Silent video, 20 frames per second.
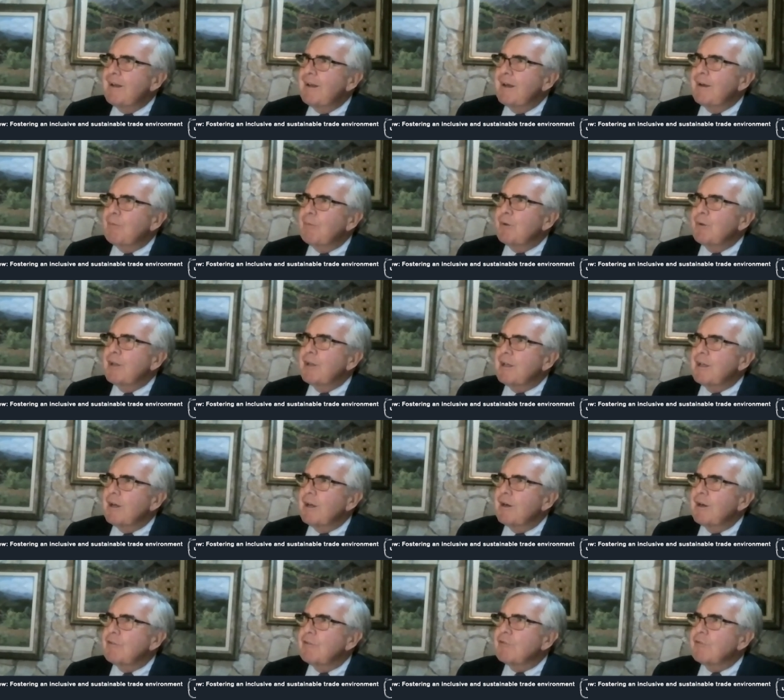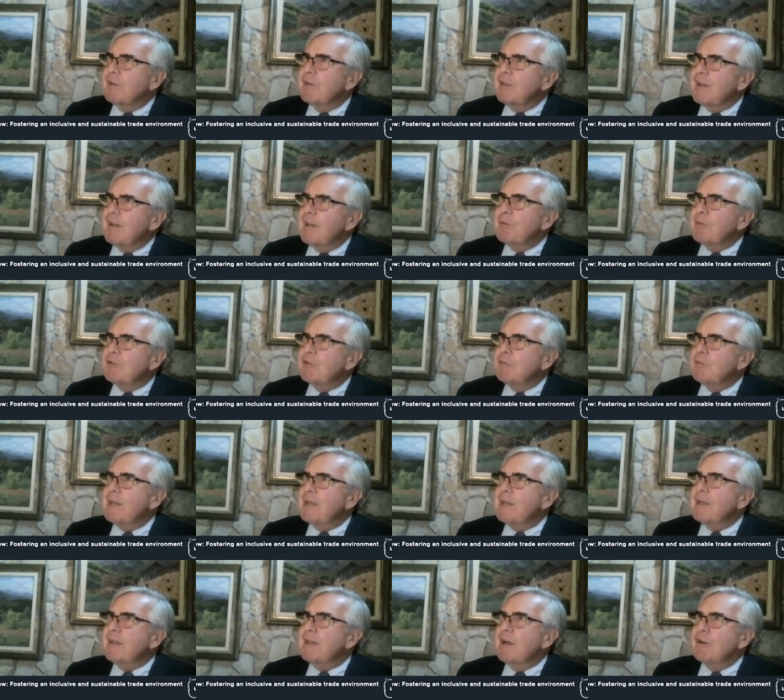would encourage government to
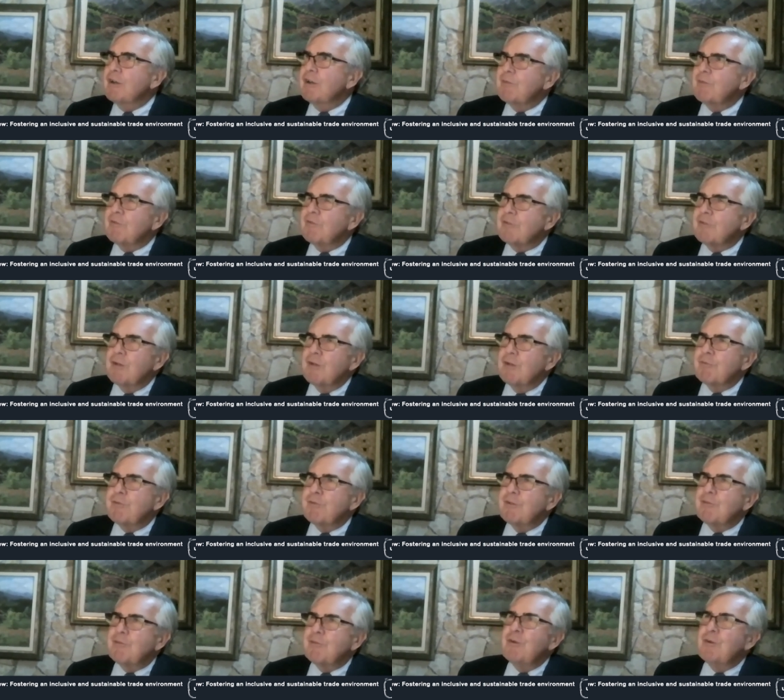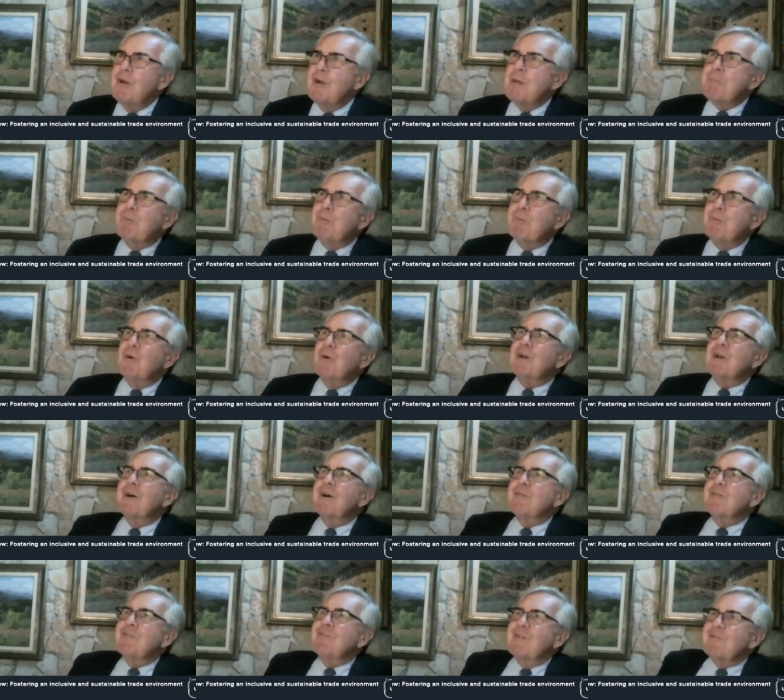make account of itself and to
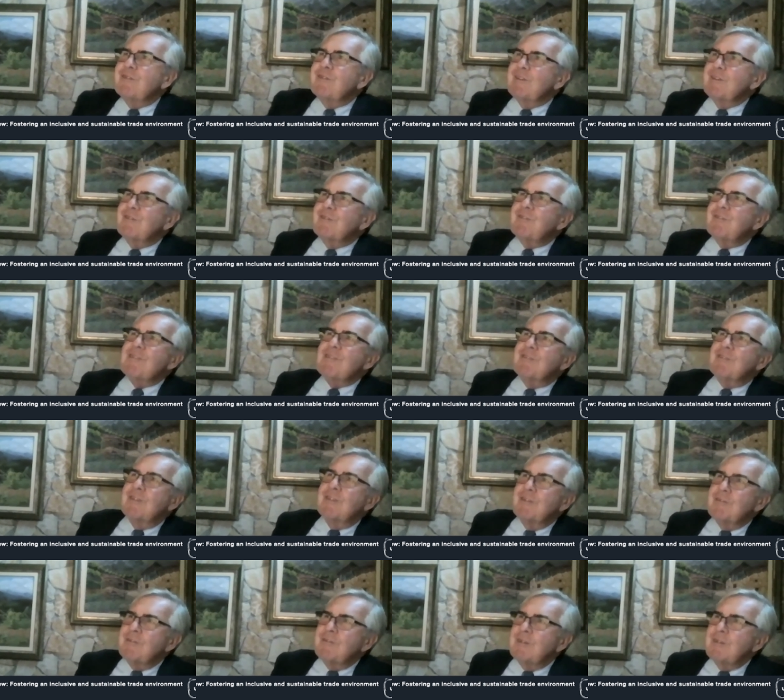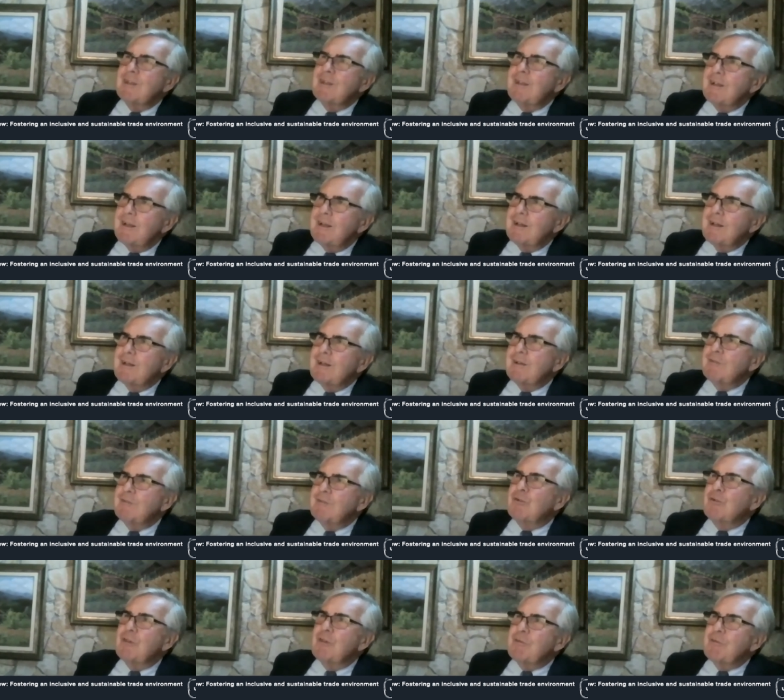broadcast its successes
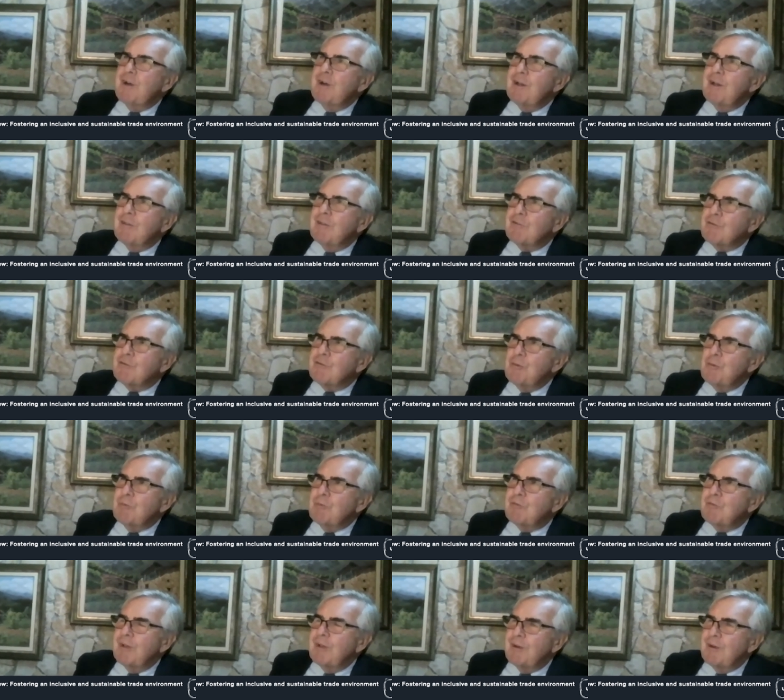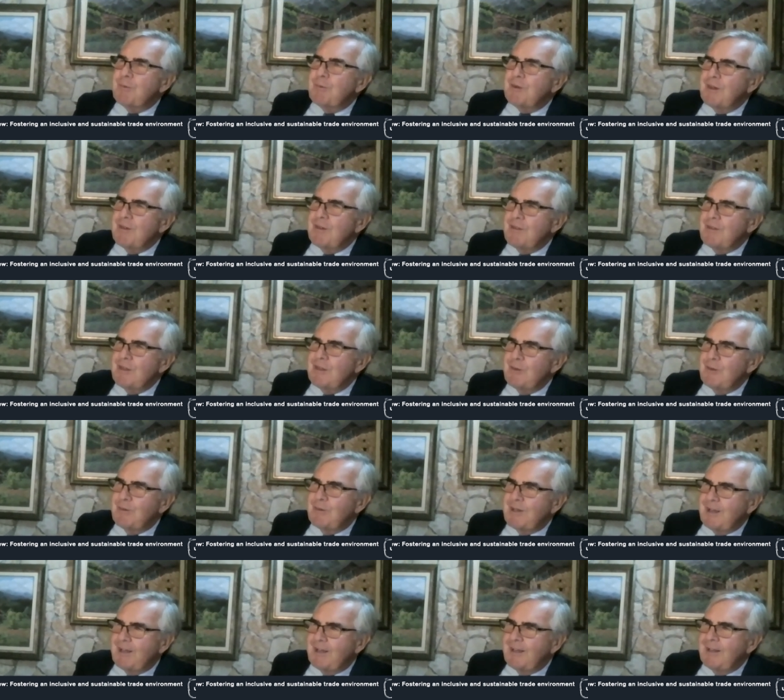to the various groups within the
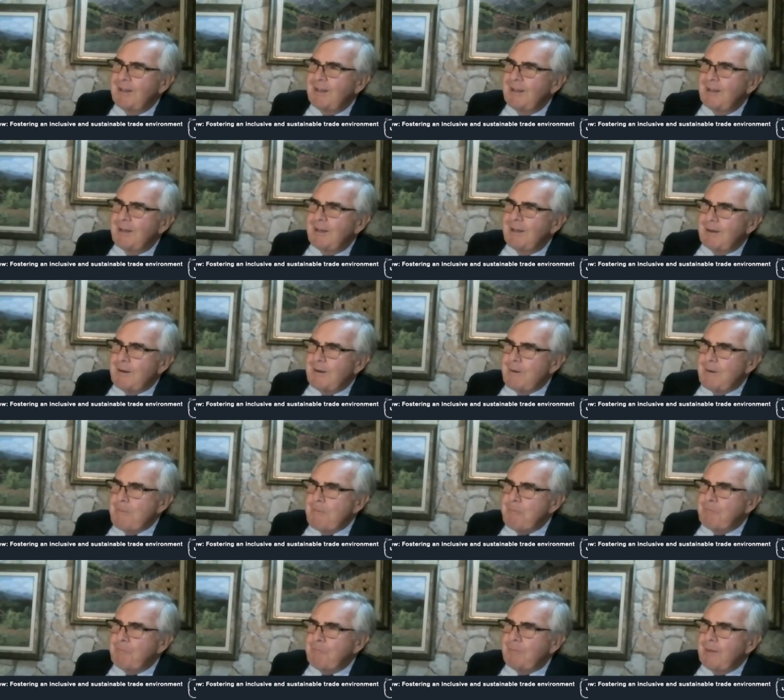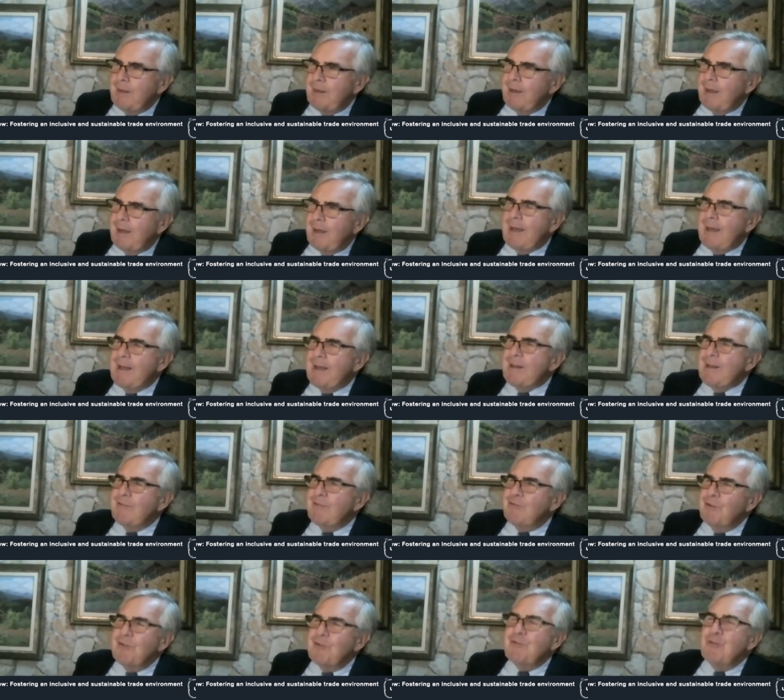UK. And
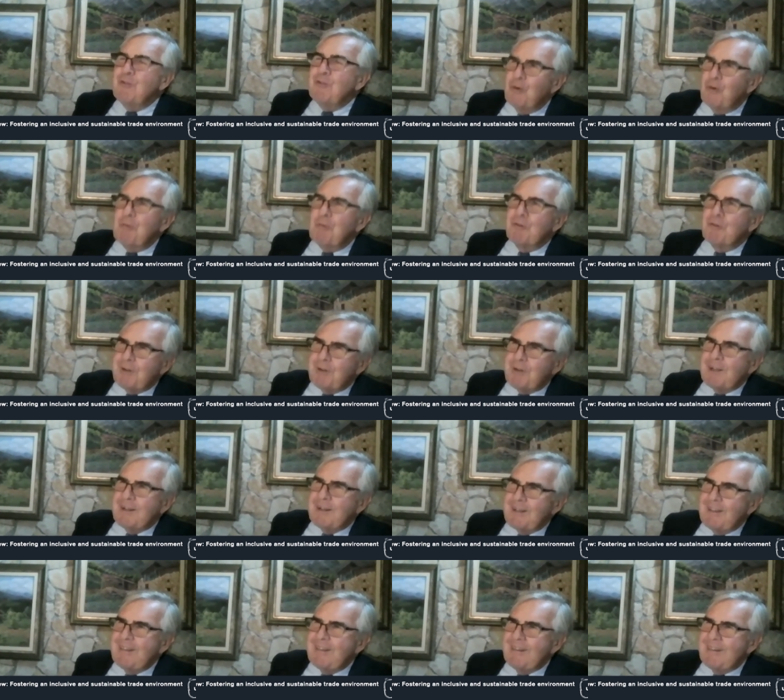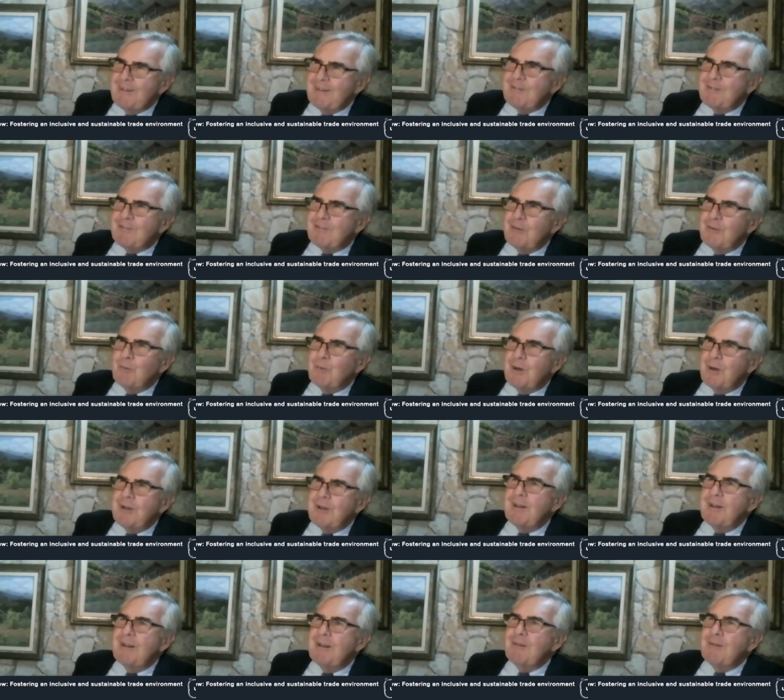it's not normal, frankly, that
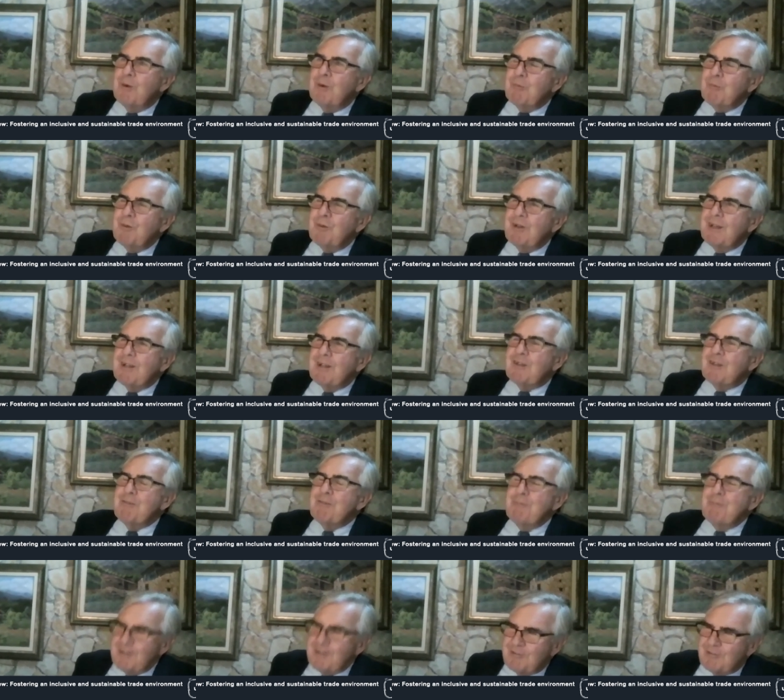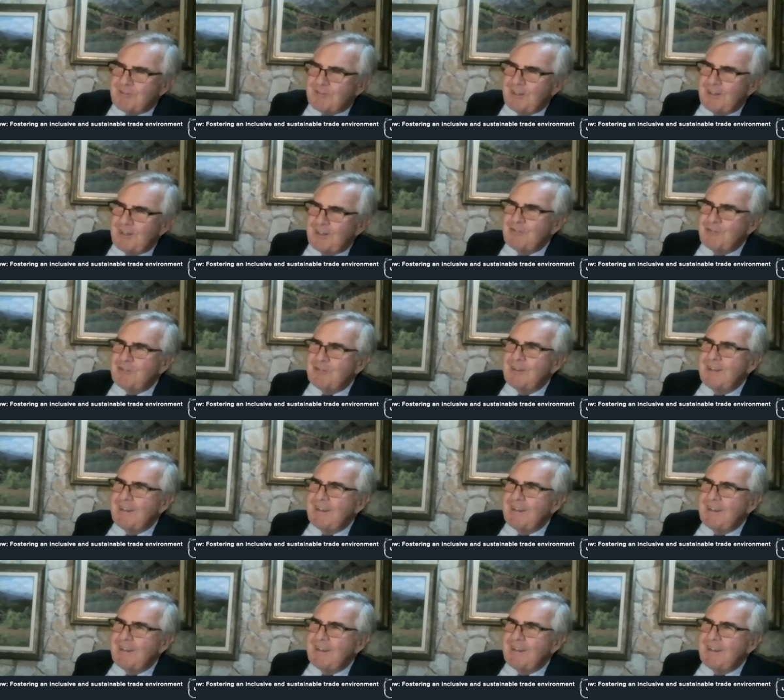one would at committee stage